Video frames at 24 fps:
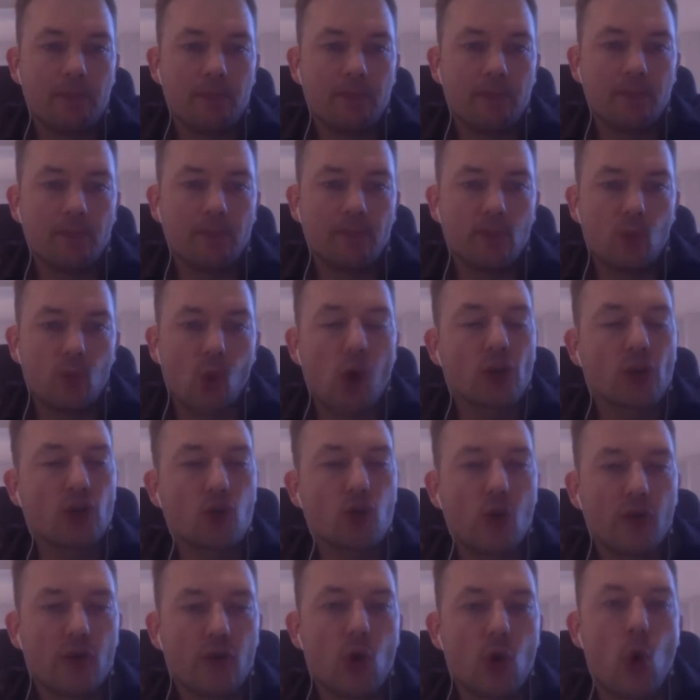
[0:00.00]
What
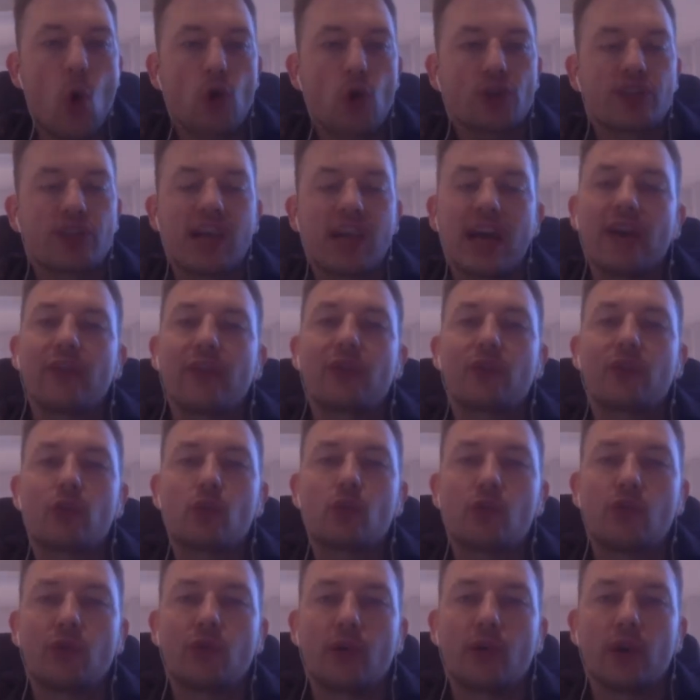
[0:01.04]
you of course have to
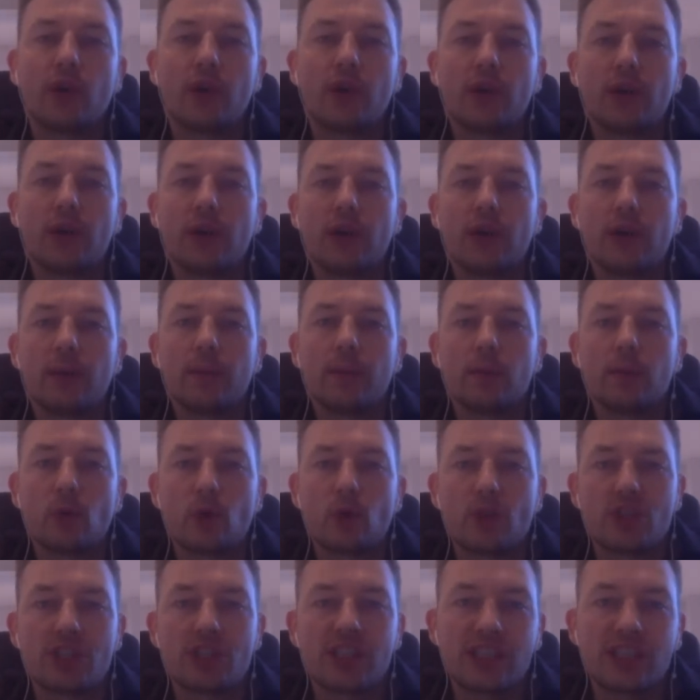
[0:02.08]

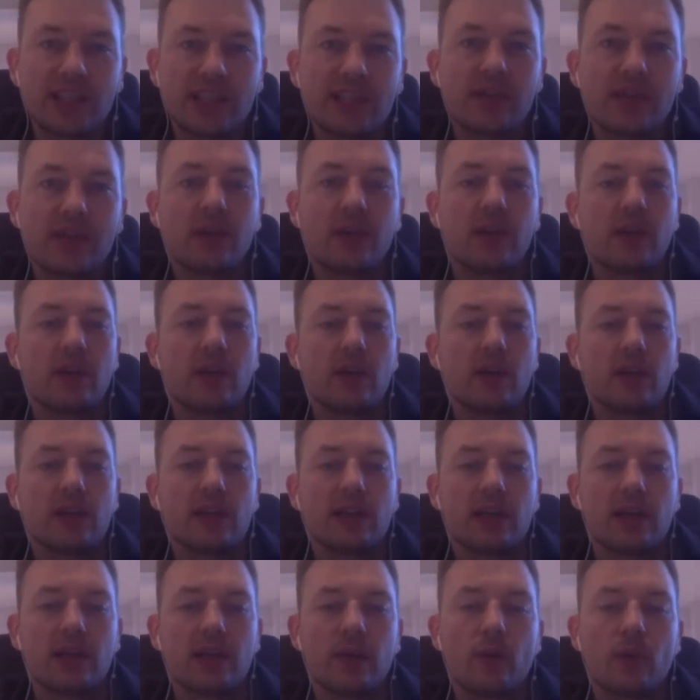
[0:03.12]
consider
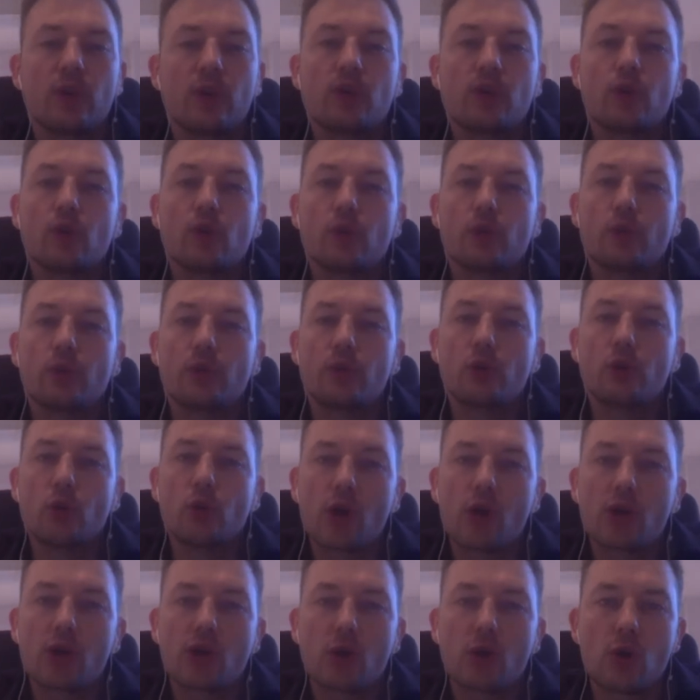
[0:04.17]
that when you
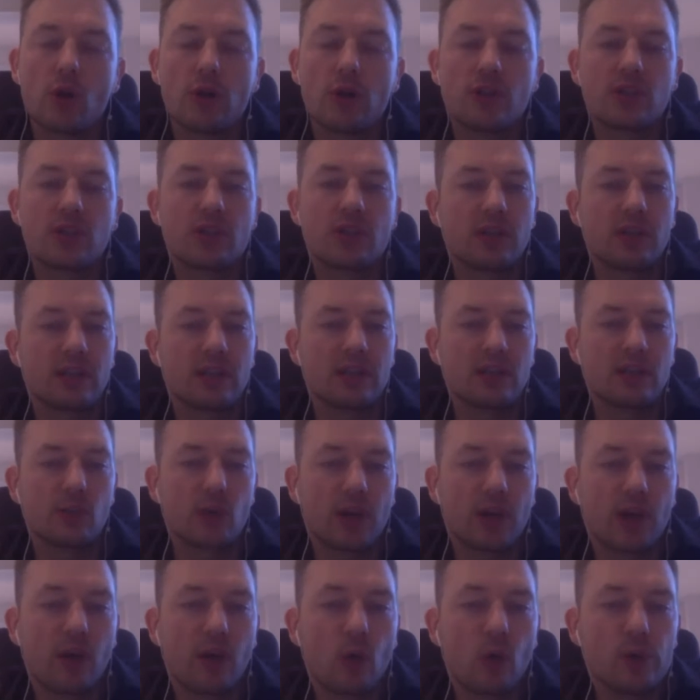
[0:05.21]
lock your coins is what
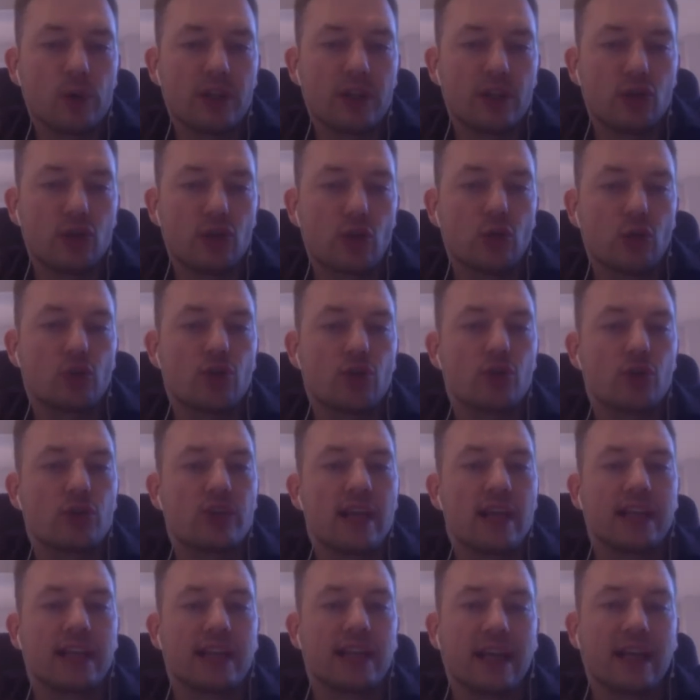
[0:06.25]
I already told you,
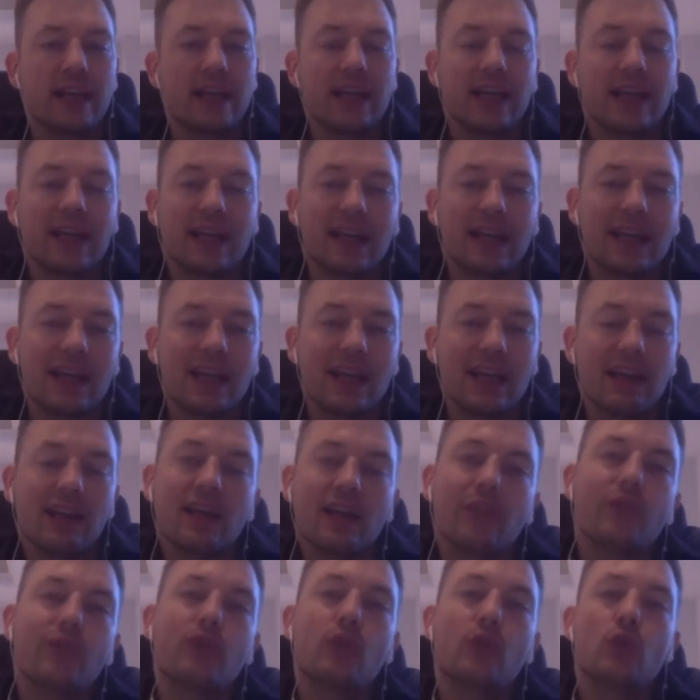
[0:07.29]
that
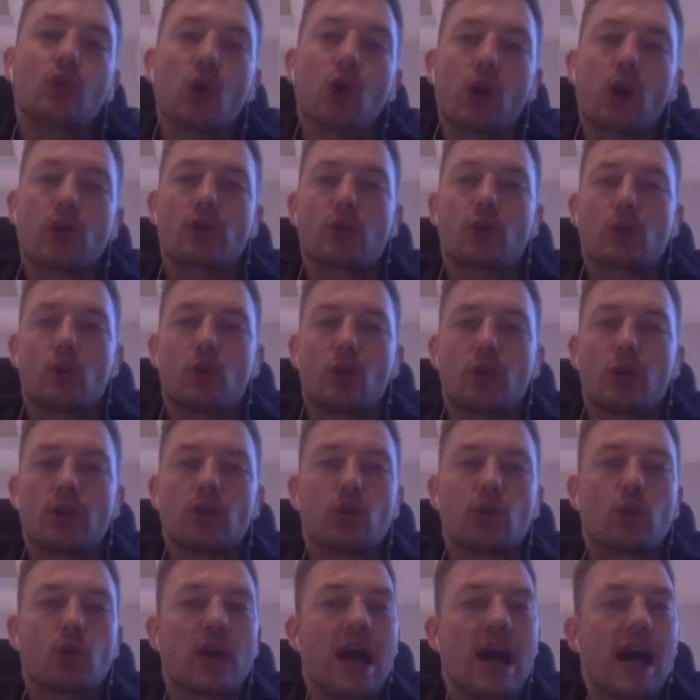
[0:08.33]
if you lock your coins,
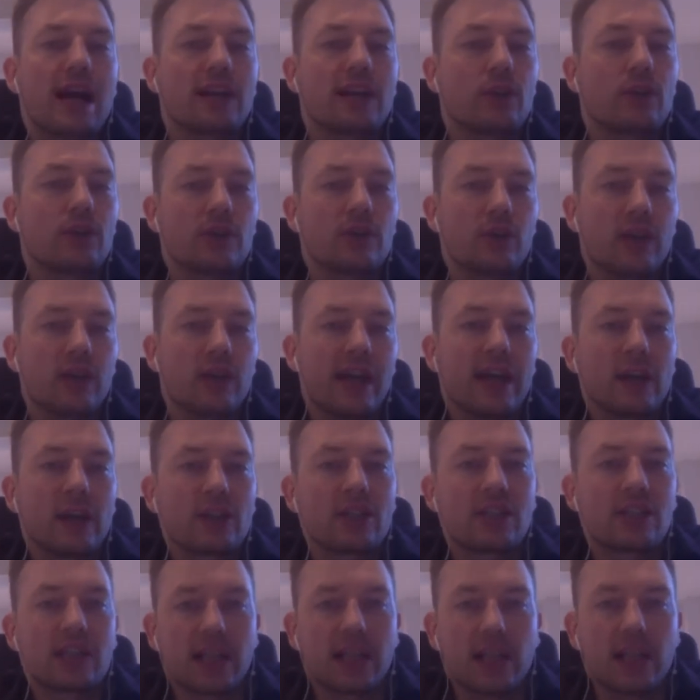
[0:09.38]
you cannot
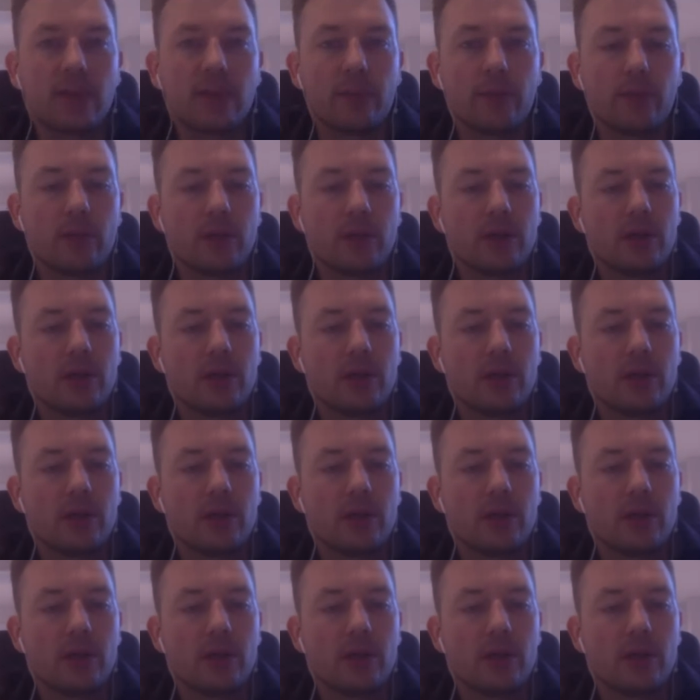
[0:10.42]
sell them.